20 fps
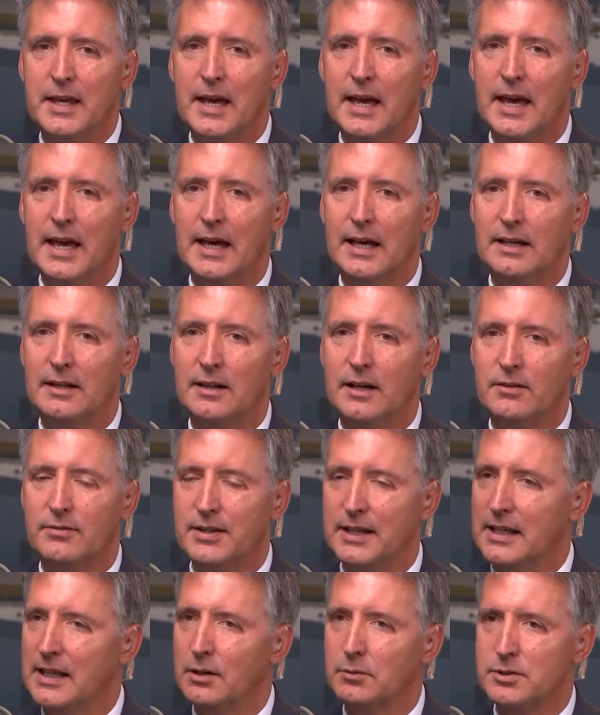and
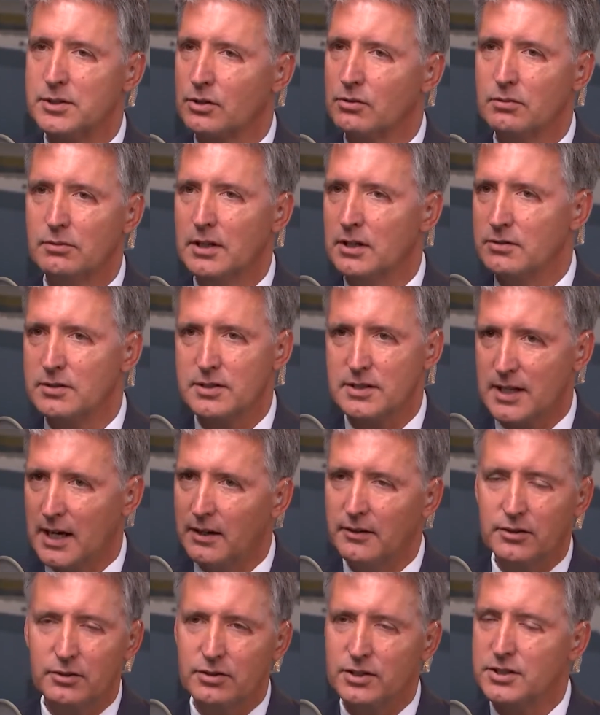thinking it was a
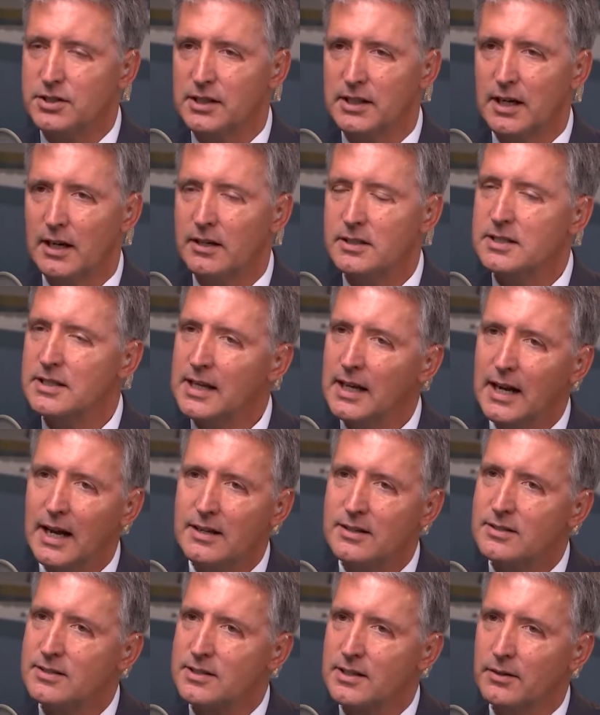solid Christian college, and yet I
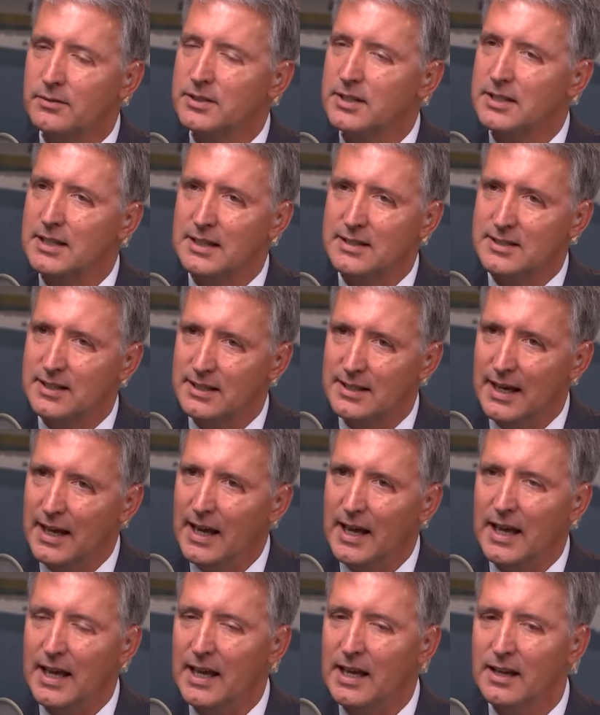discovered that
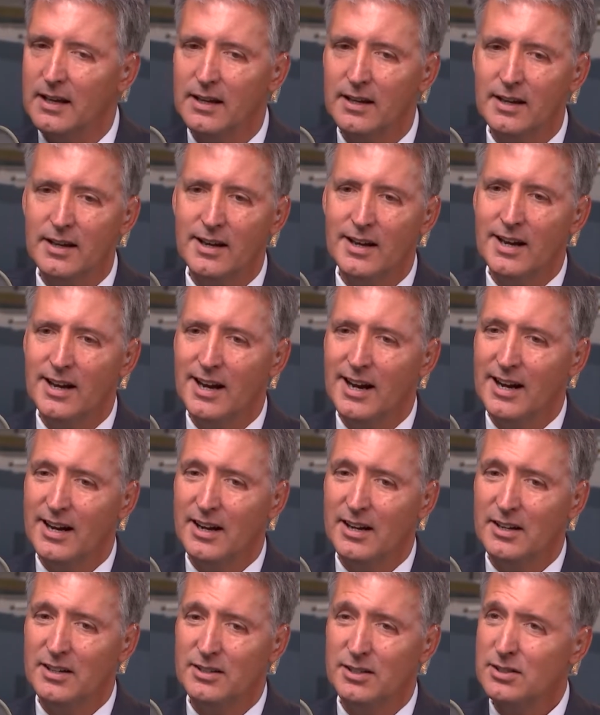today
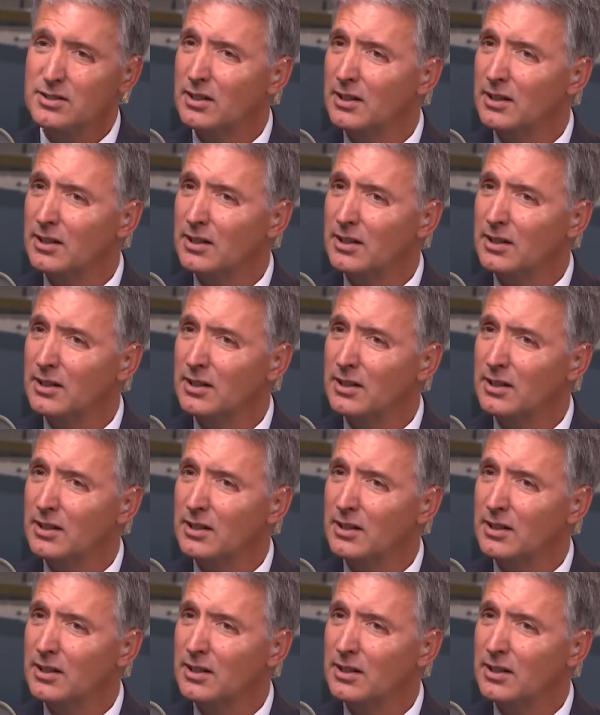there's a